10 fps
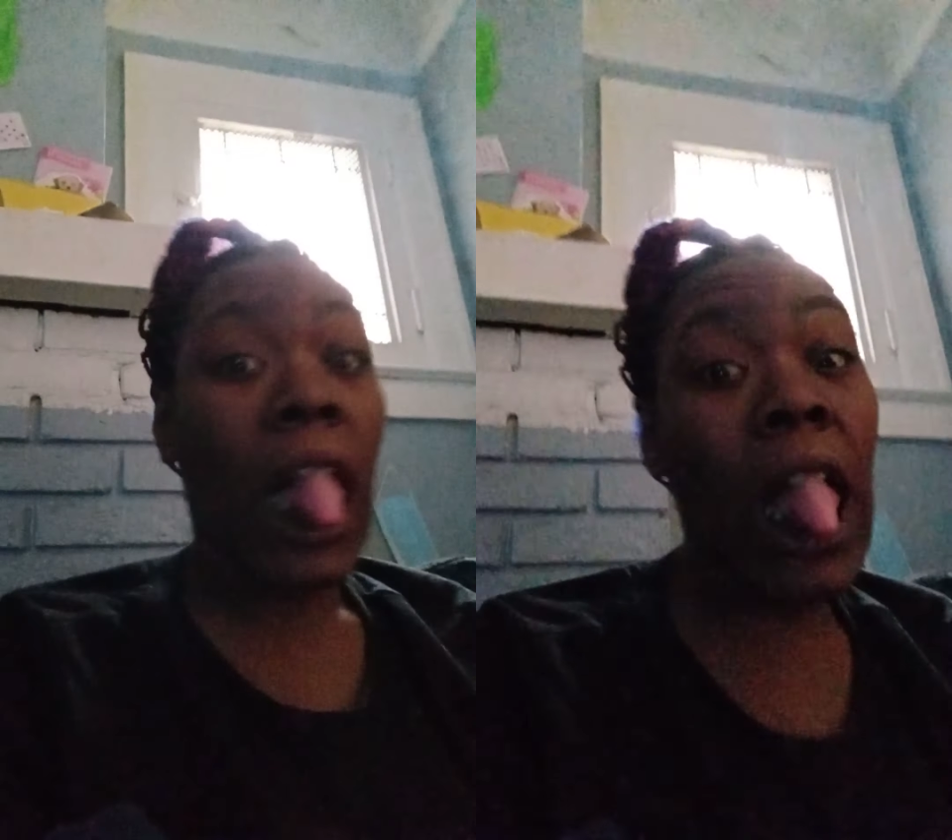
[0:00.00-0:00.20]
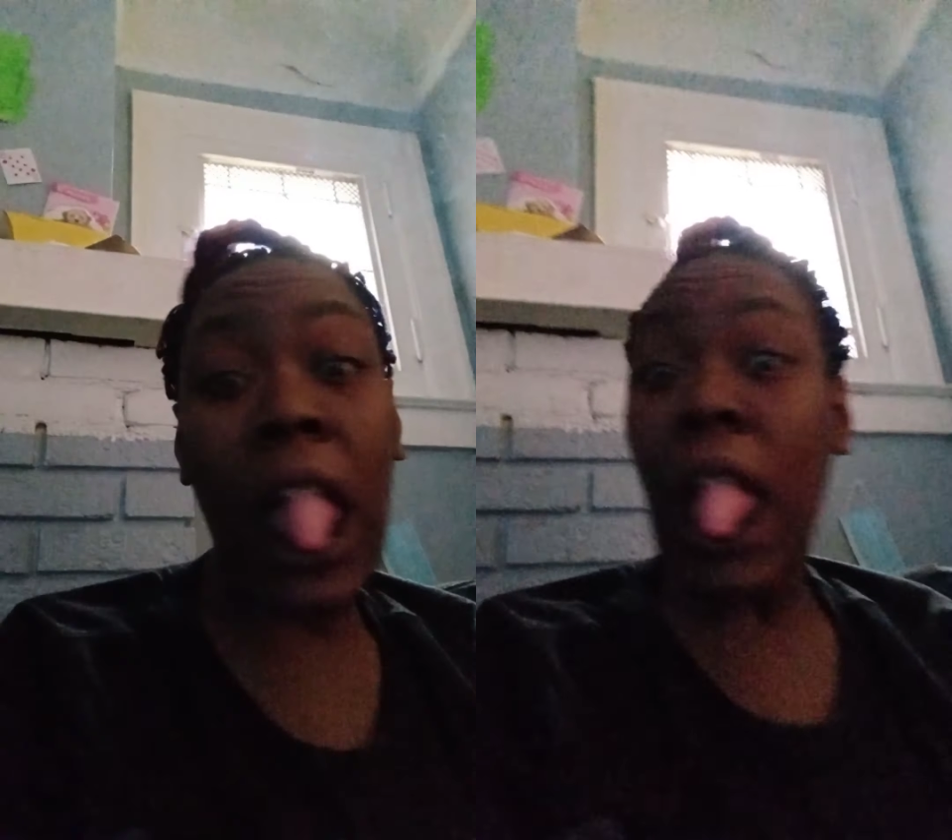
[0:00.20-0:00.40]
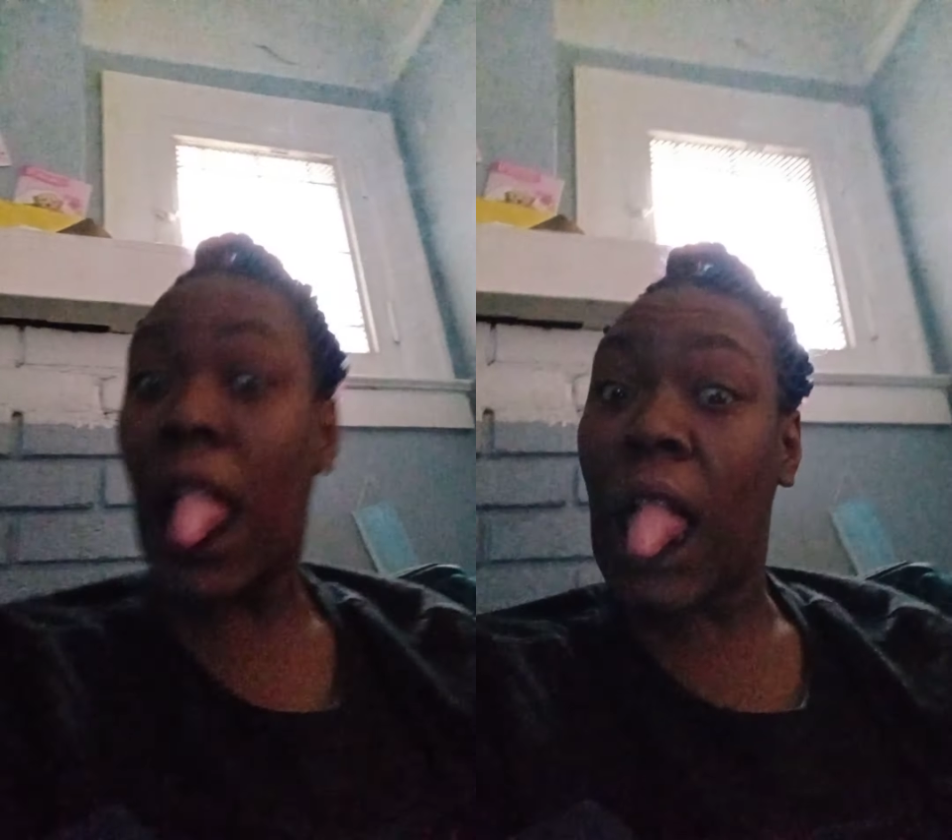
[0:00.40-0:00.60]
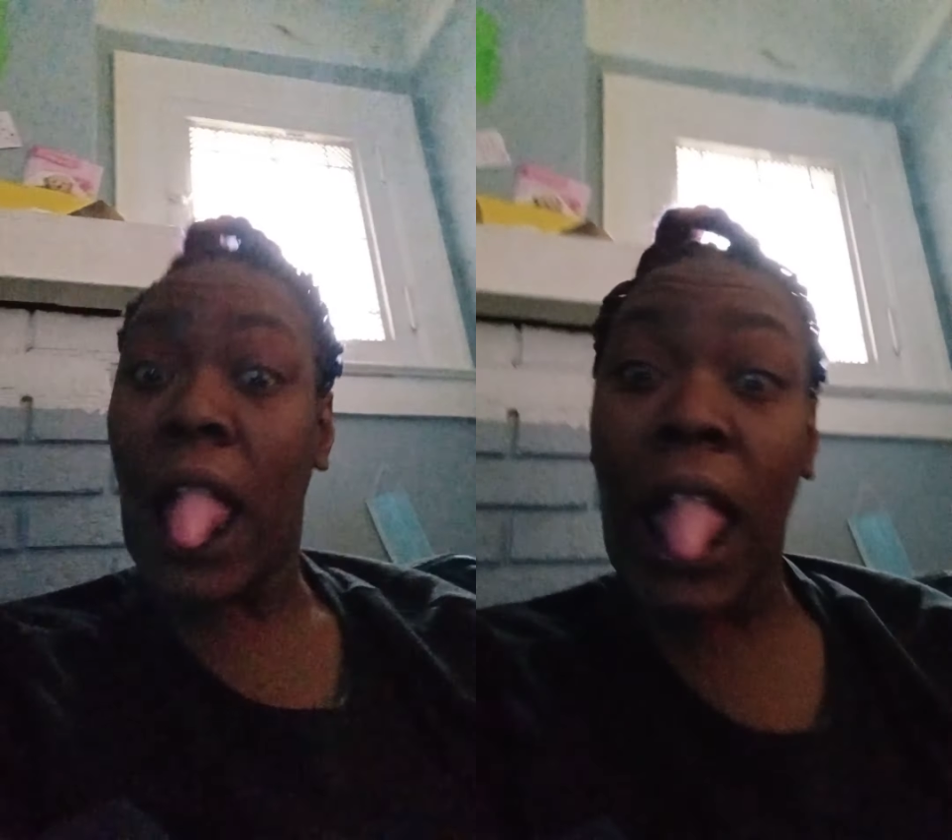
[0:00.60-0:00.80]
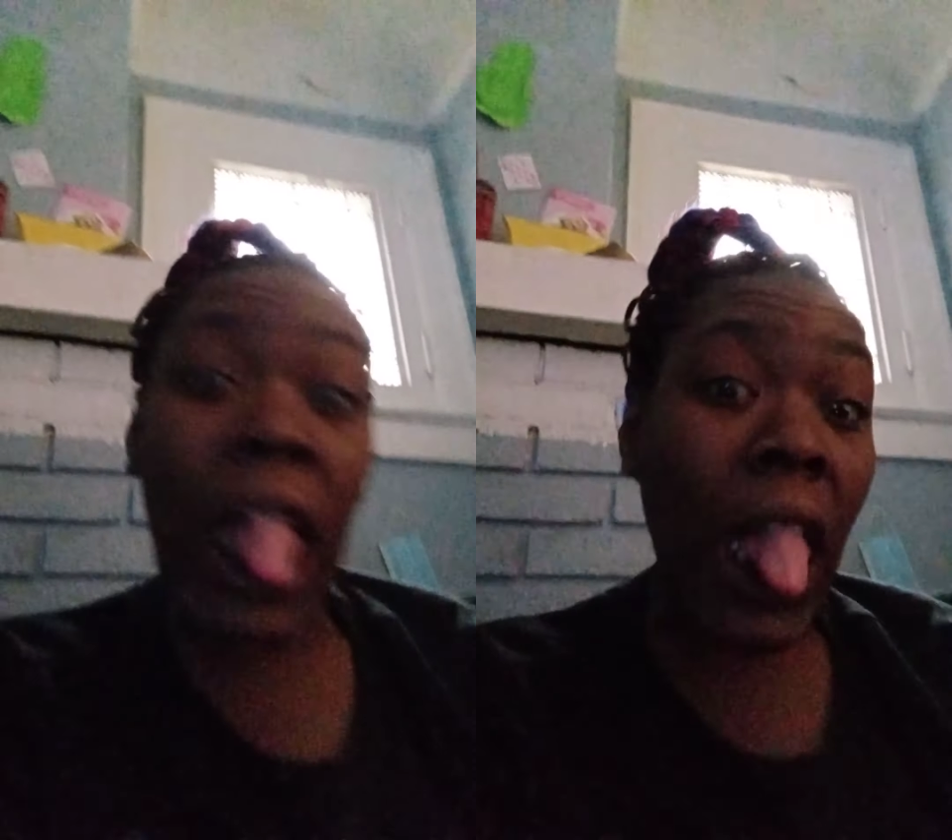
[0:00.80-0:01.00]

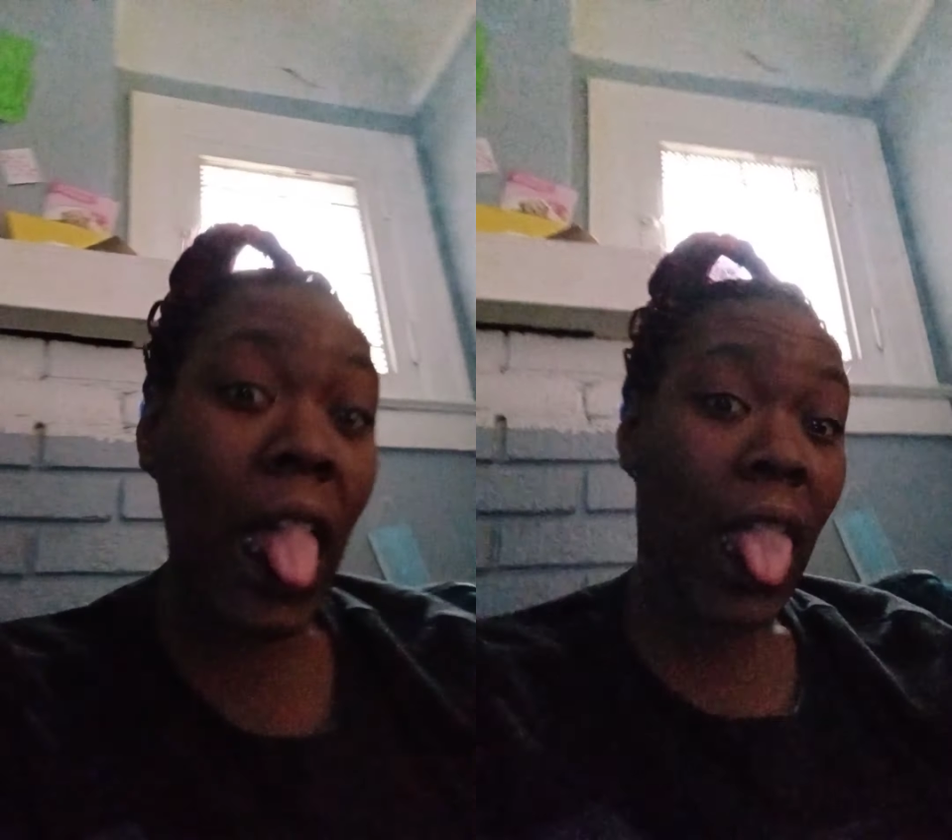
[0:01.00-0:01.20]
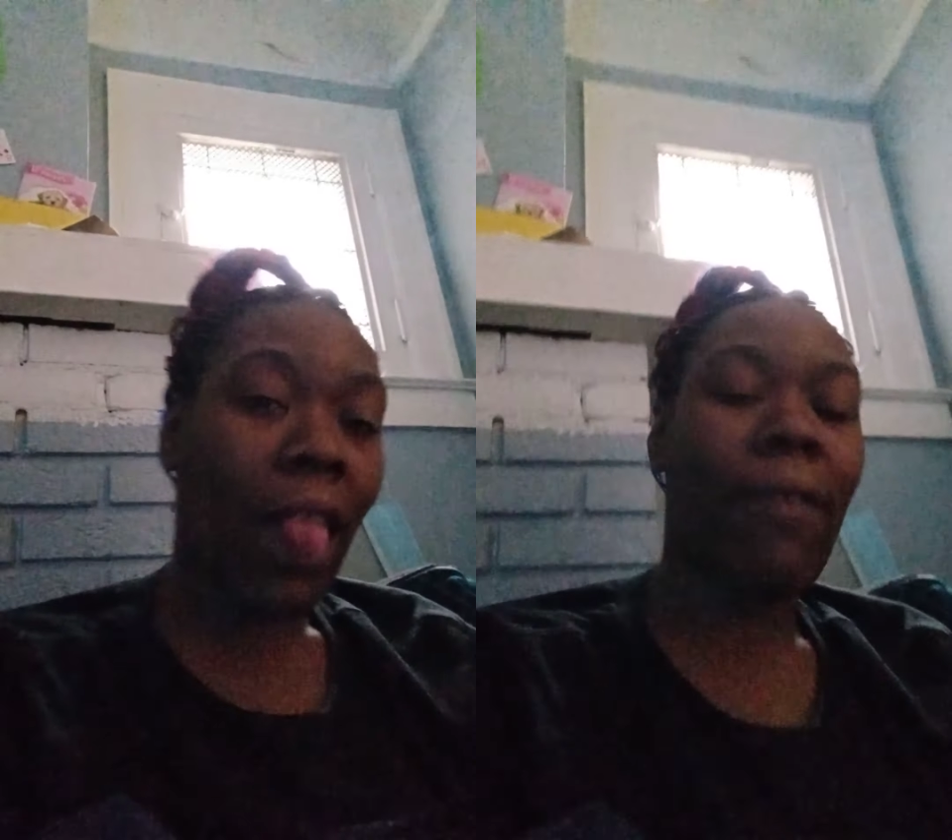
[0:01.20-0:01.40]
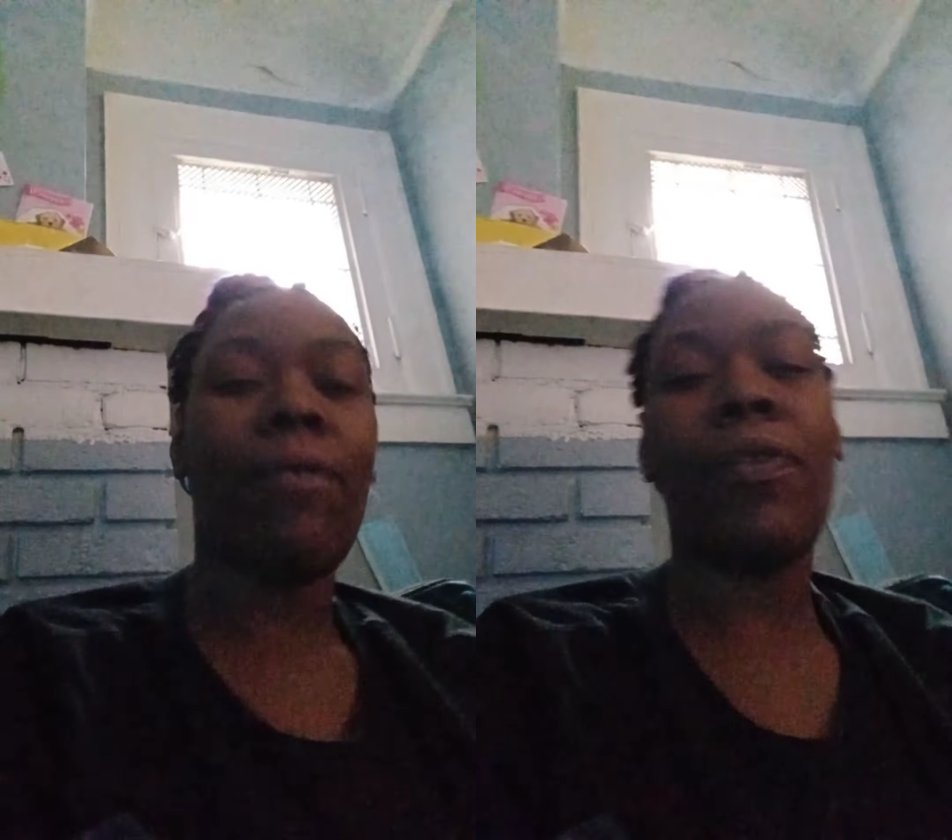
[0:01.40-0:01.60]
Mm-hmm.